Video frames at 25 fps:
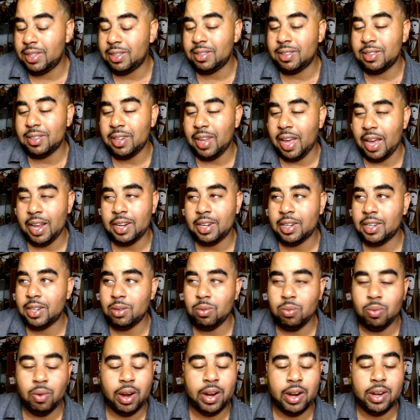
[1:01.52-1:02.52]
is not a good
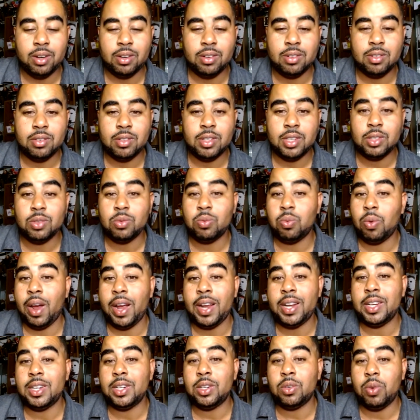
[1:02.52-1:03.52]
writer. His
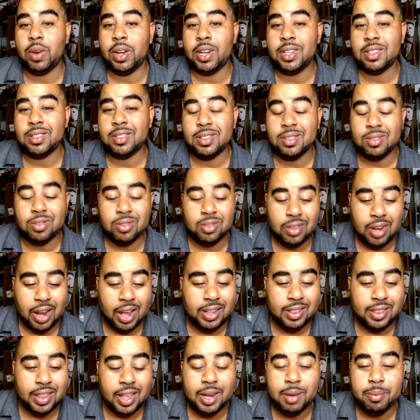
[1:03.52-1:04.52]
writing credits are
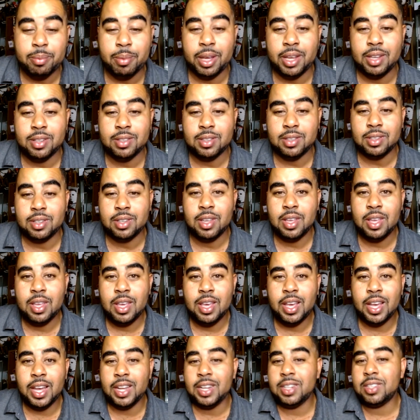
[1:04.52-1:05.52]
not that amazing.
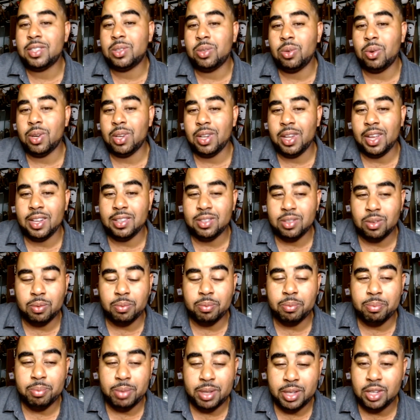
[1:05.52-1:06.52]
And his storylines are
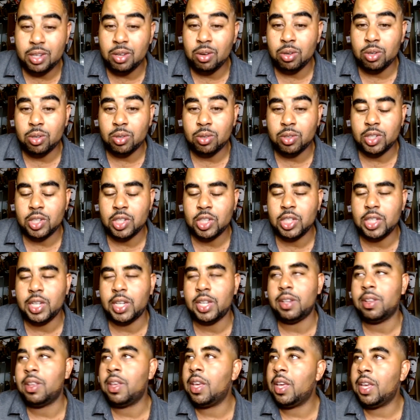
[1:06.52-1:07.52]
mediocre as
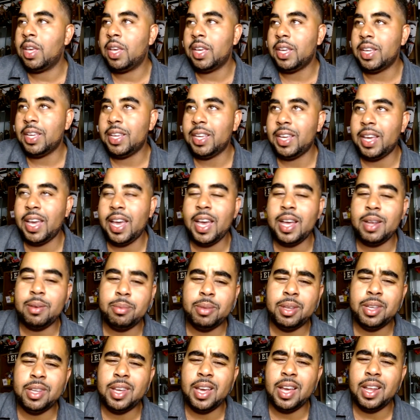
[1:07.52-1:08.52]
shit. He had
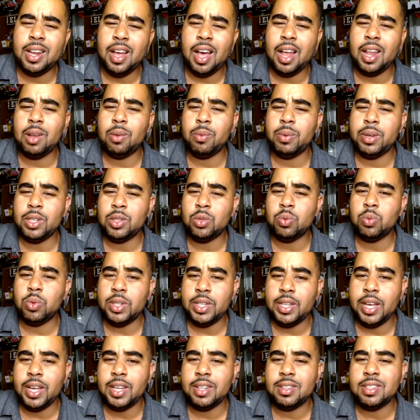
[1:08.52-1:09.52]
me at Halloween
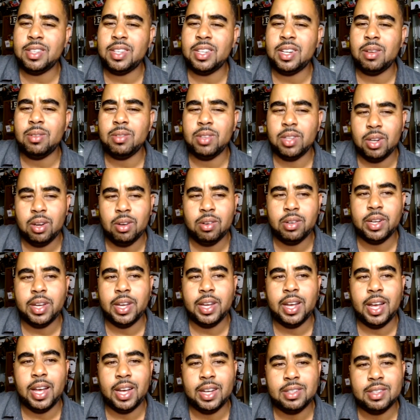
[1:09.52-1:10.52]
2018. I was like,
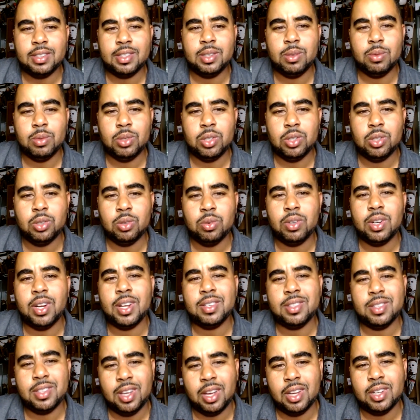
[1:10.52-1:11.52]
okay, I can see what you're doing. I
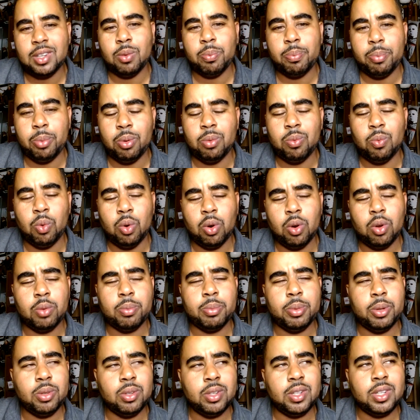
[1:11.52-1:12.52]
see how you're world
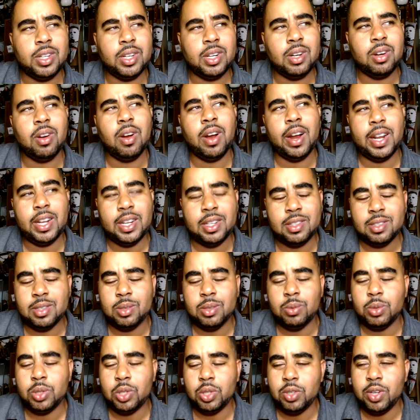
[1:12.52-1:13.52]
building here. All right, let's see
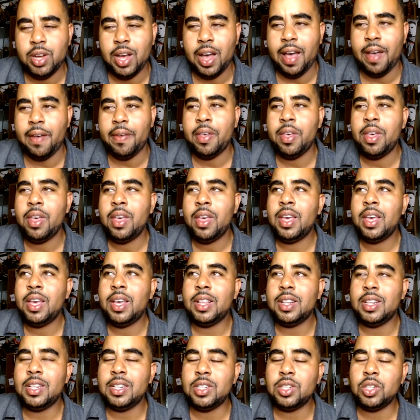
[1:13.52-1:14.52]
what you got.
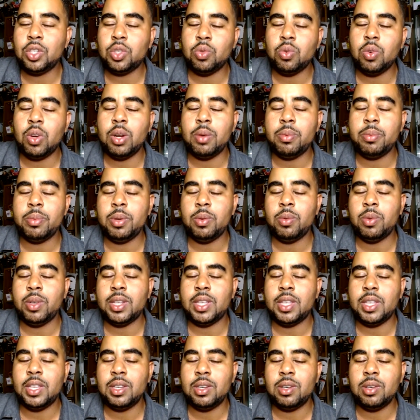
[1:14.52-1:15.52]
Then destroyed me with
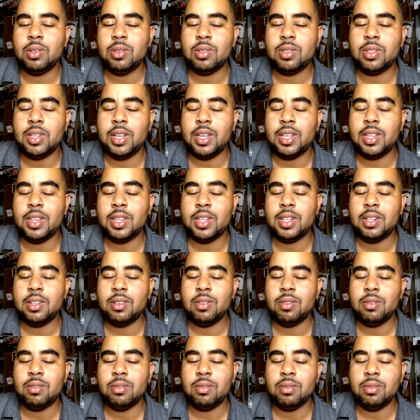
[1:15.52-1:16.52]
kills and
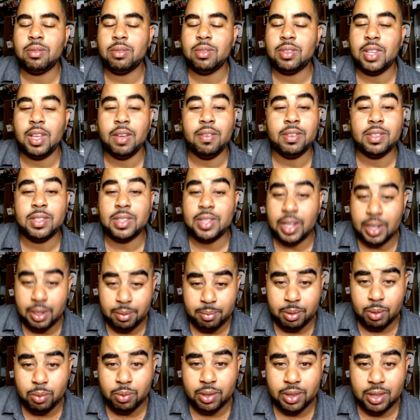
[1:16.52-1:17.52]
then devastated
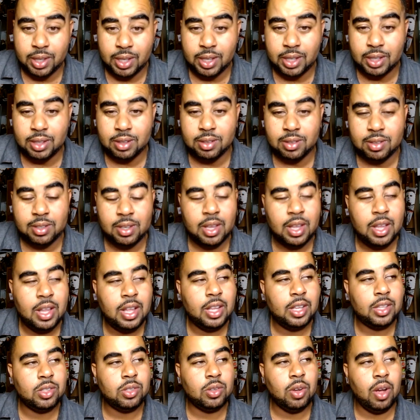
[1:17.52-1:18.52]
me with ends.
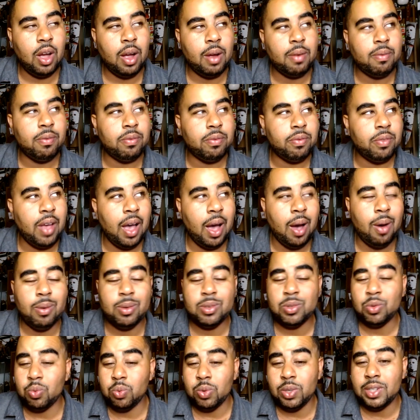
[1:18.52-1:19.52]
So I
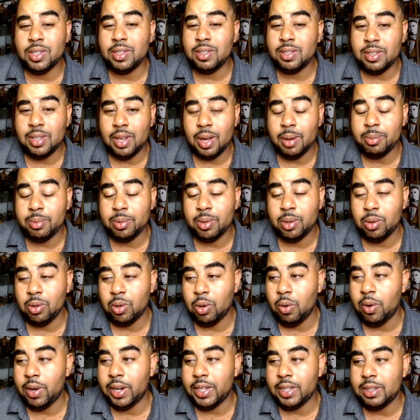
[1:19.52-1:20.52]
was really skeptical
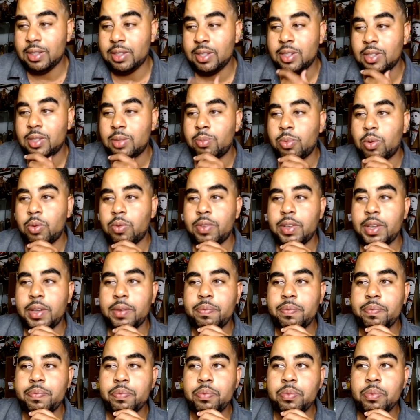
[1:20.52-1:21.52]
going into this
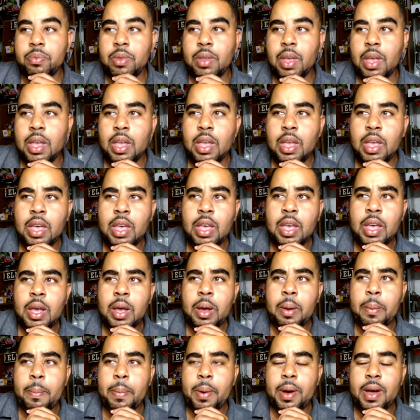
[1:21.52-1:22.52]
movie.
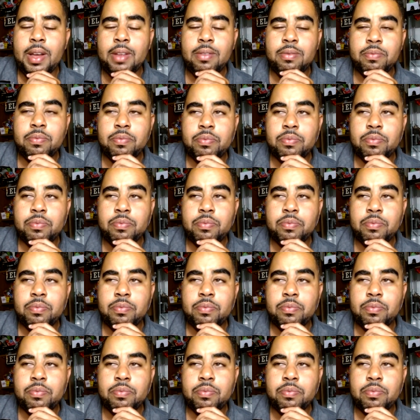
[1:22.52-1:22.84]
But